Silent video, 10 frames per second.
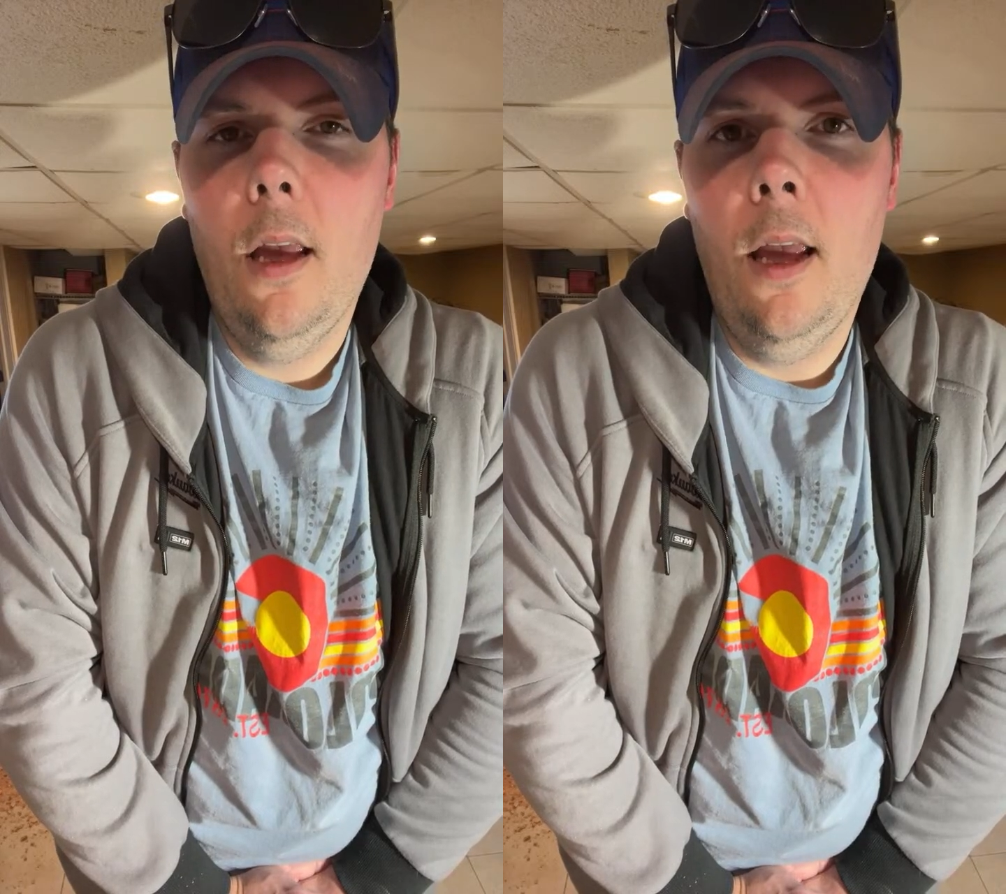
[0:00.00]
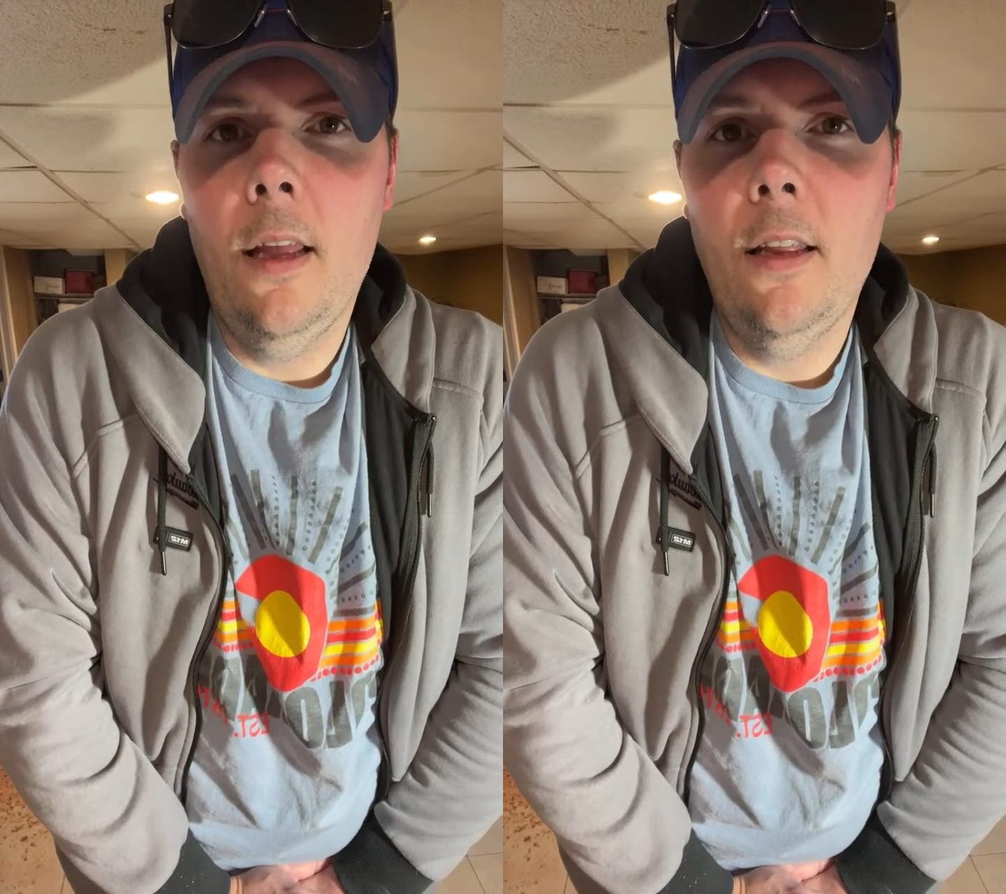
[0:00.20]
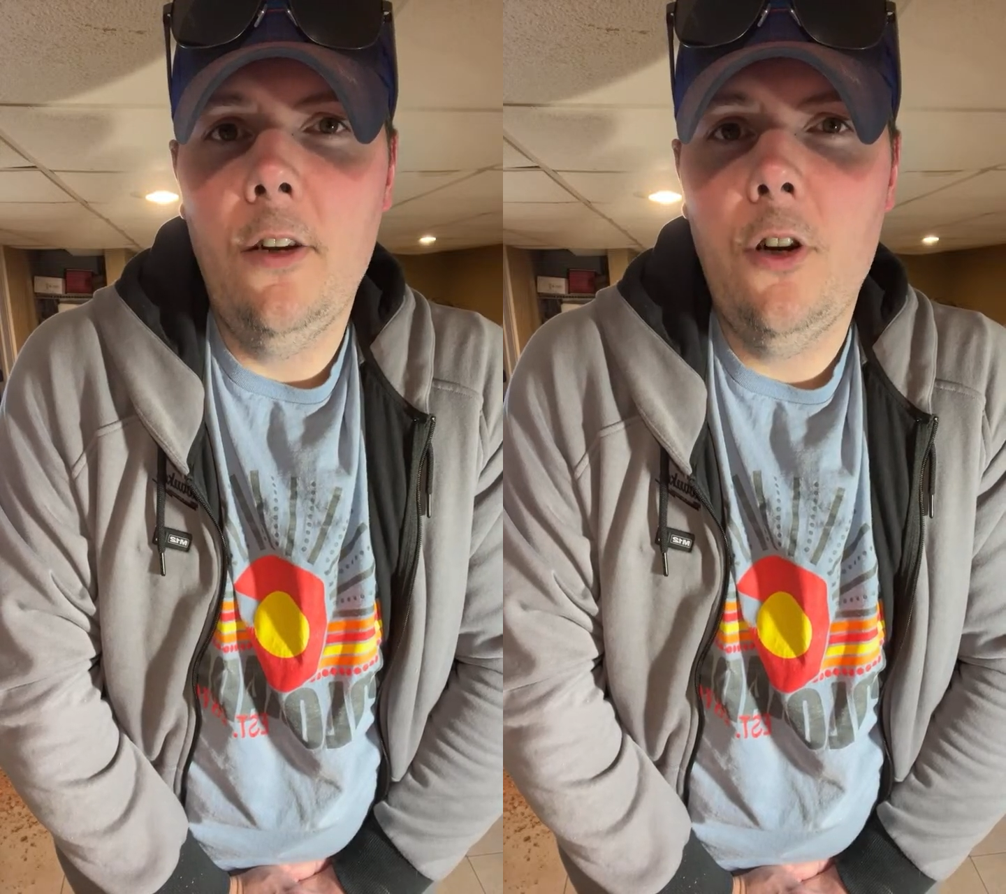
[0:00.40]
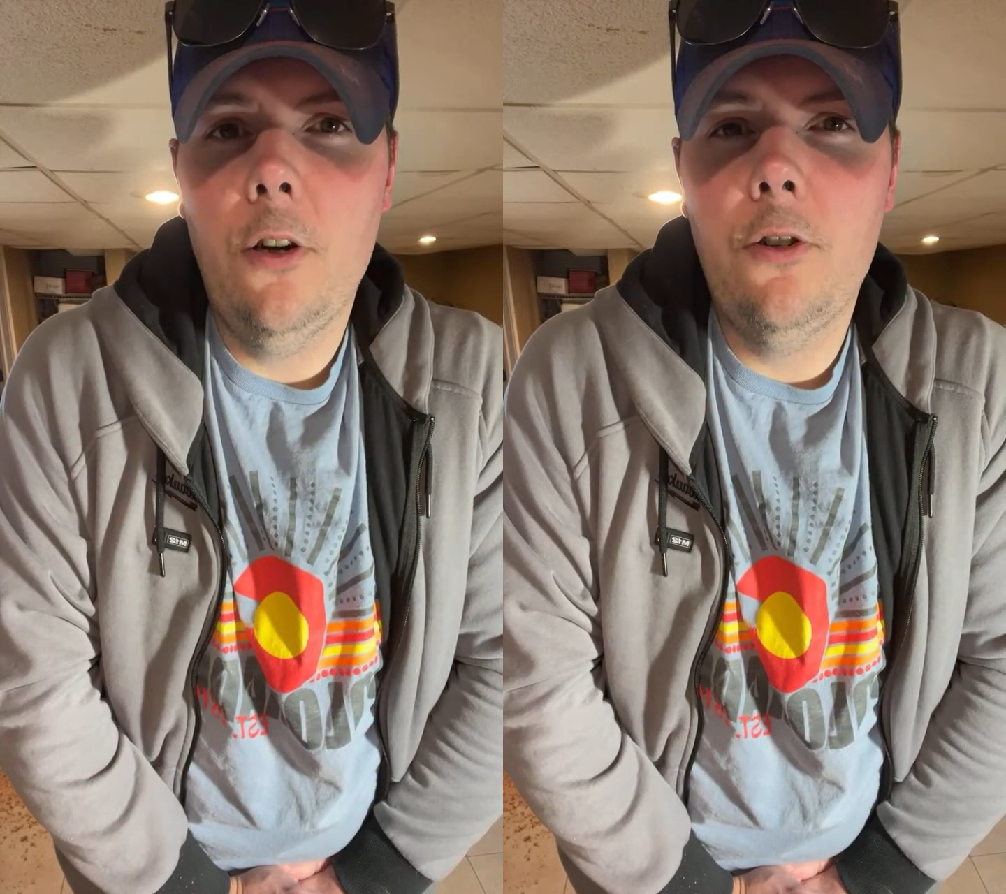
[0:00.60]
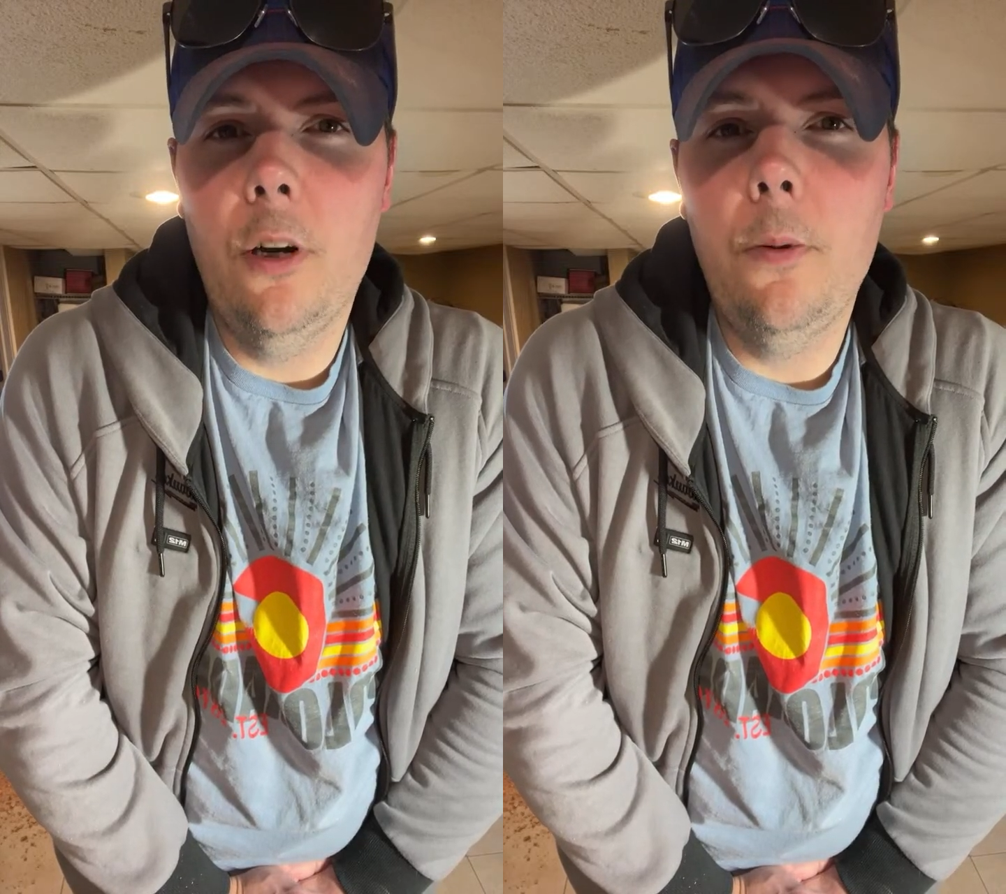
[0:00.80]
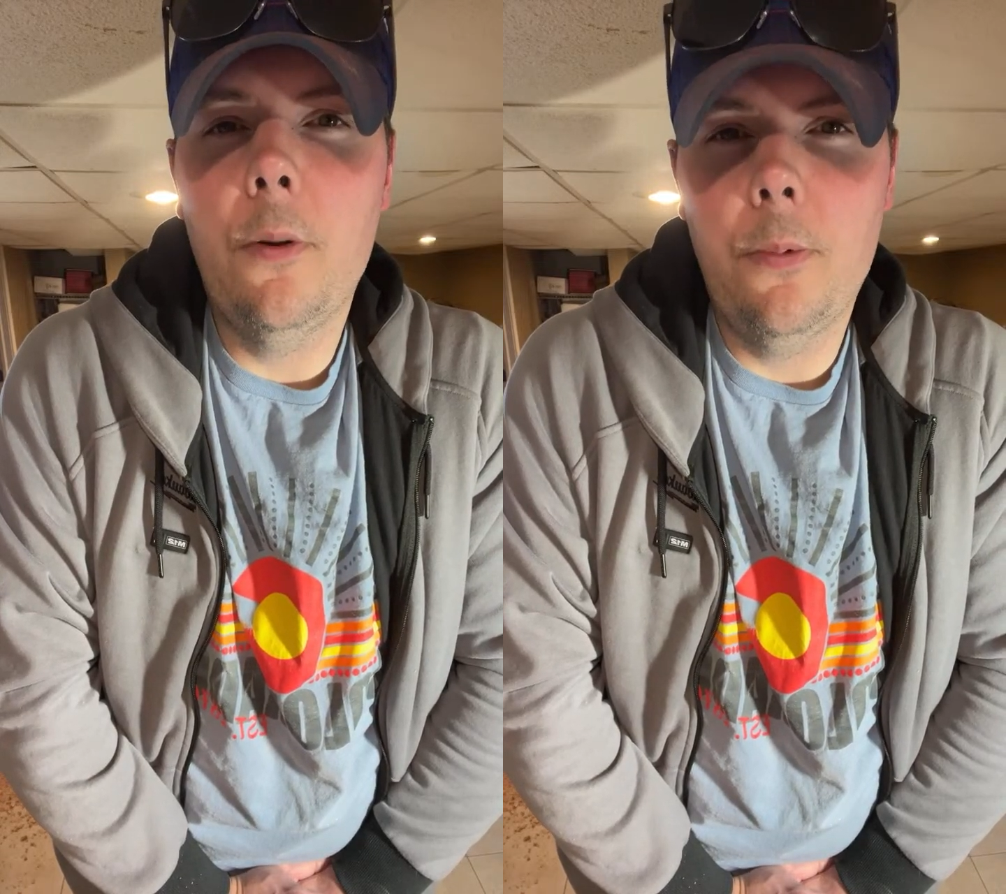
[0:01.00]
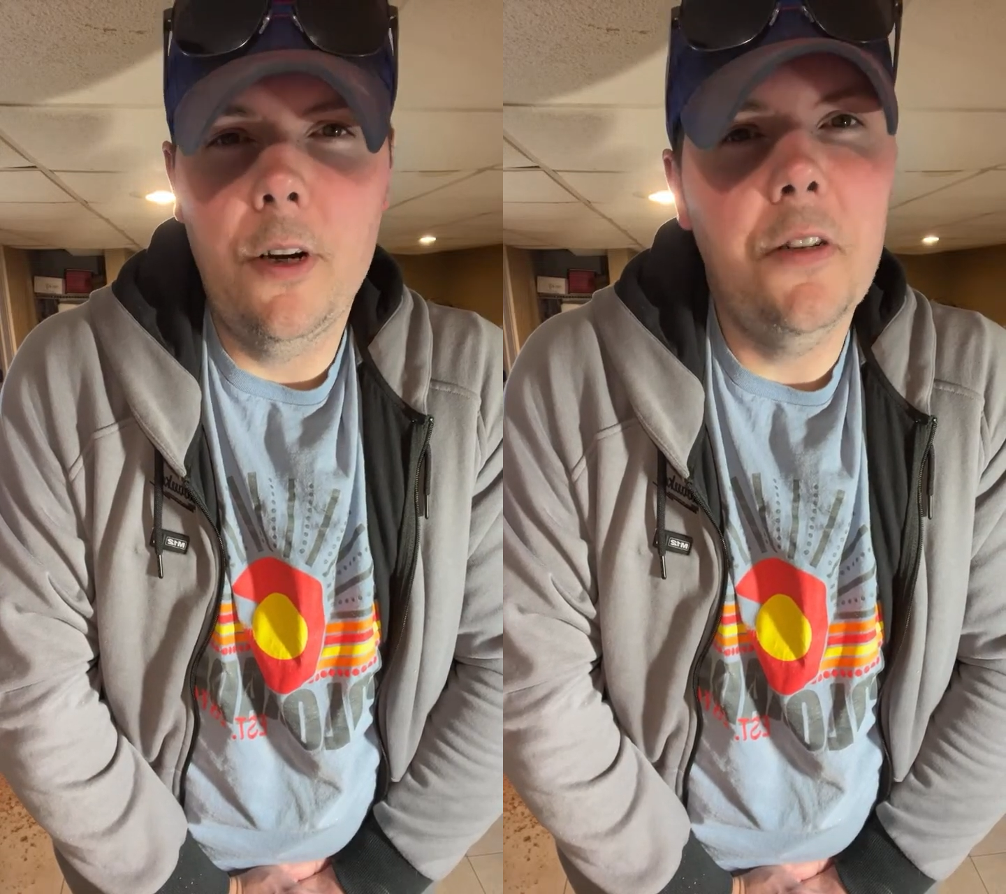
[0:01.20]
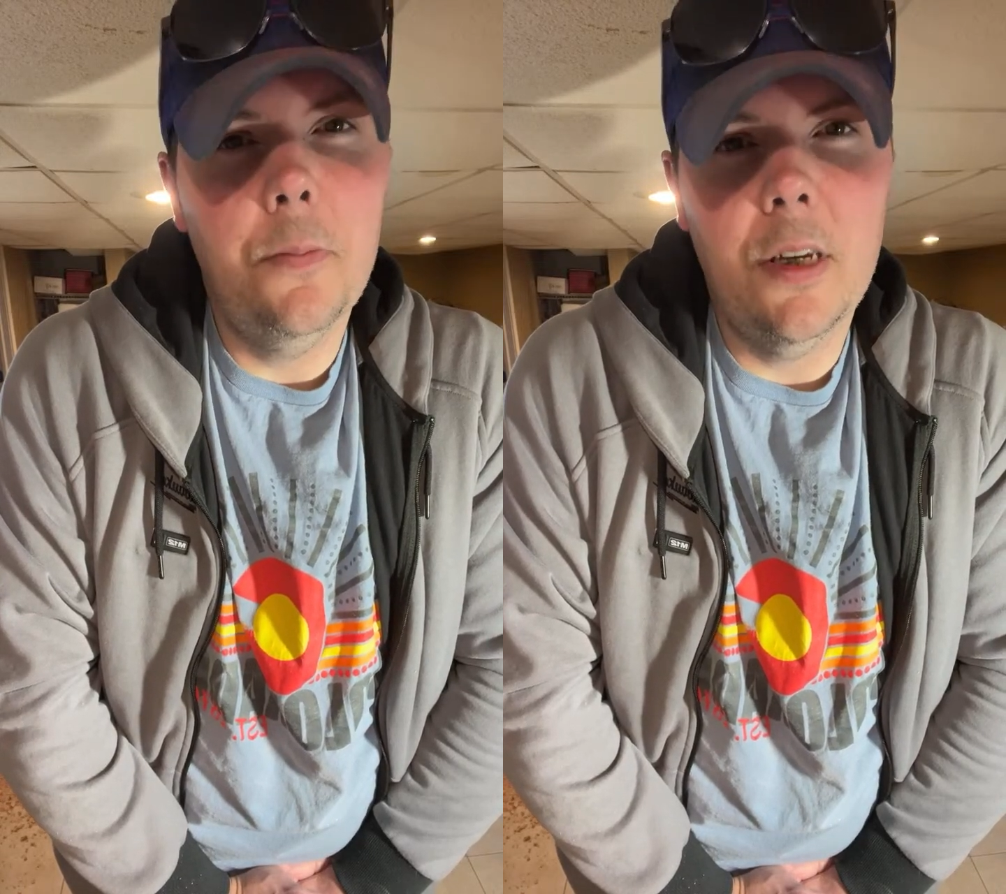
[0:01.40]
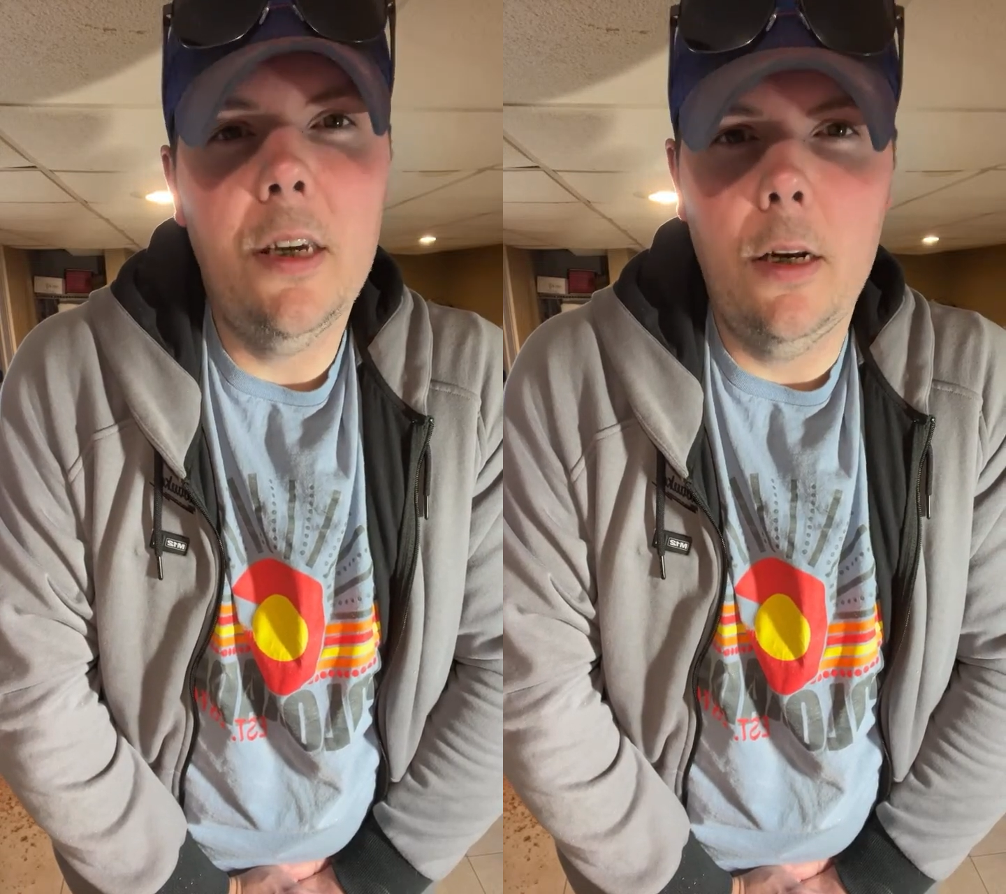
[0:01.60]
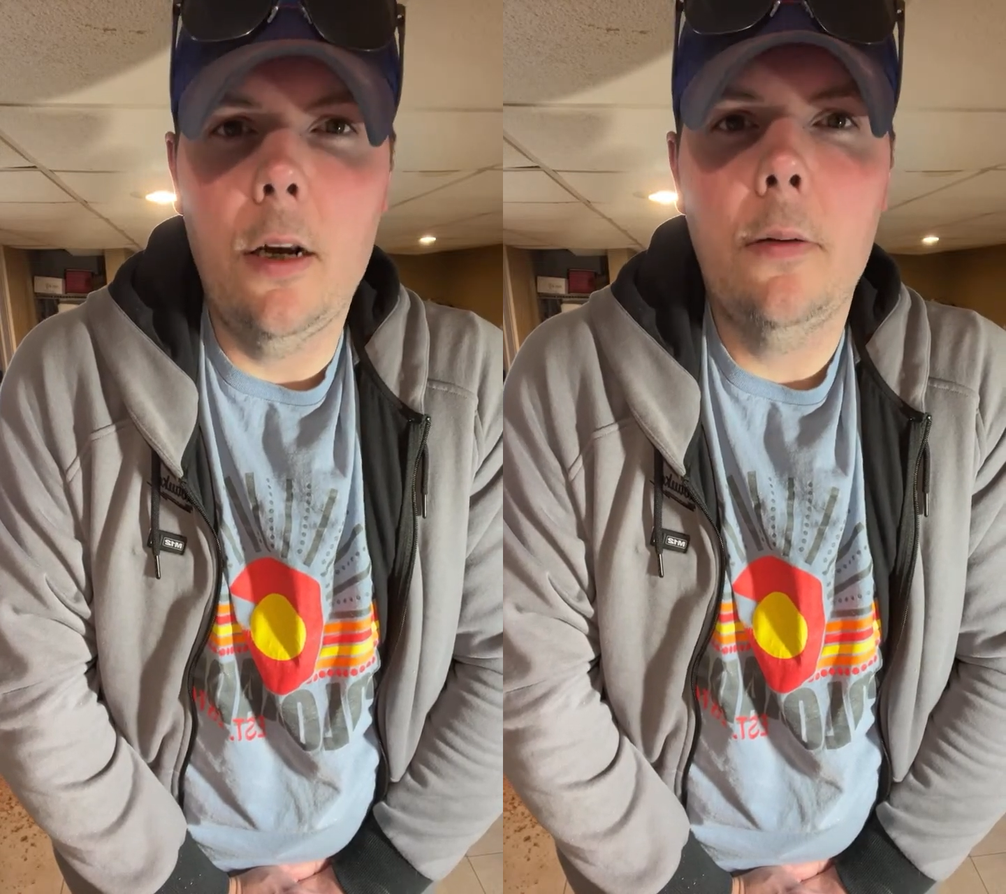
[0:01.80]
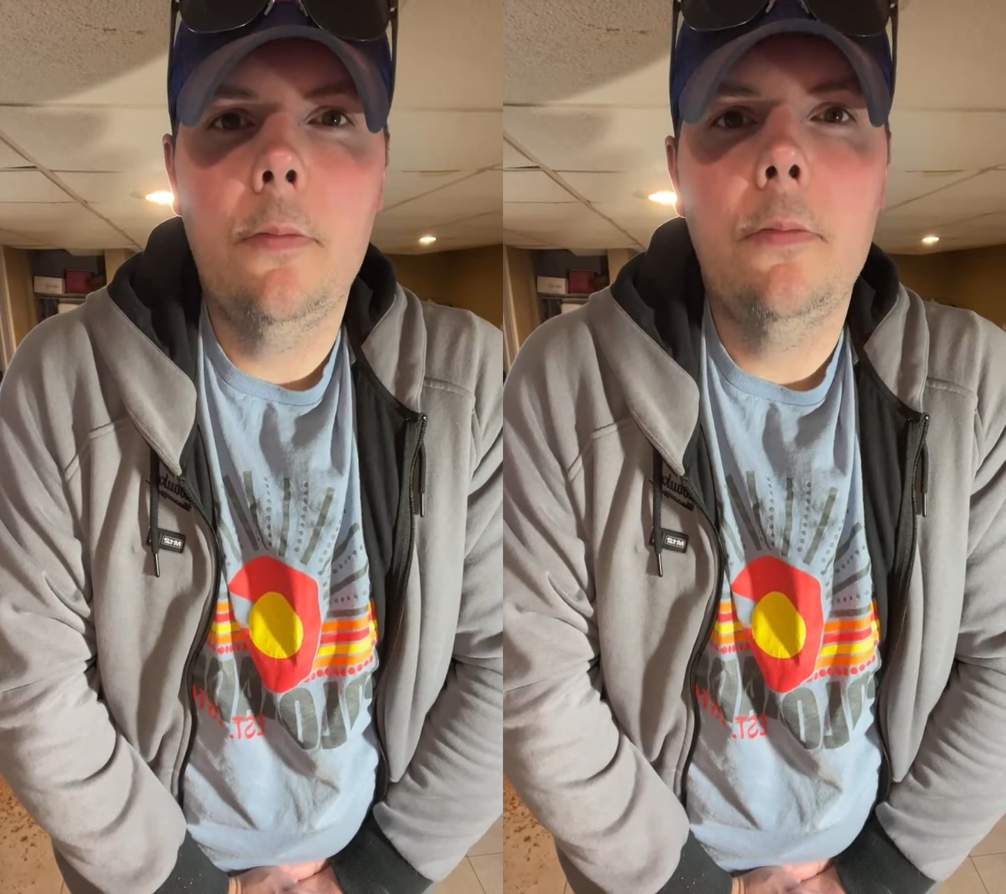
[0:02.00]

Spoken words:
And they charge double the price of Makita.